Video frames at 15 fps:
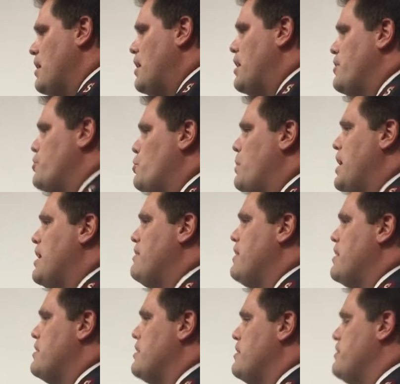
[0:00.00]
The way
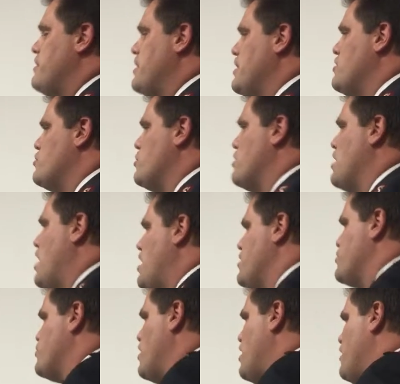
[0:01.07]
that things are
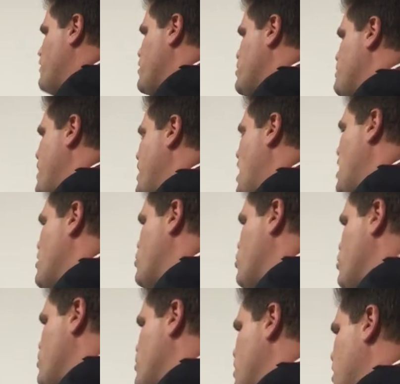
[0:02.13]
not solved is by not
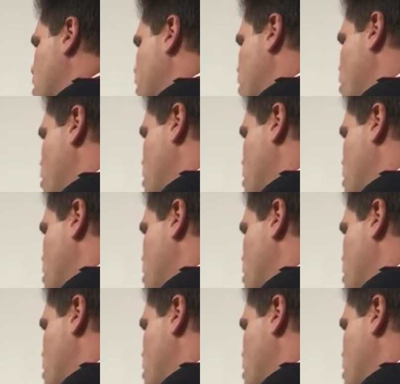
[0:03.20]
choosing on the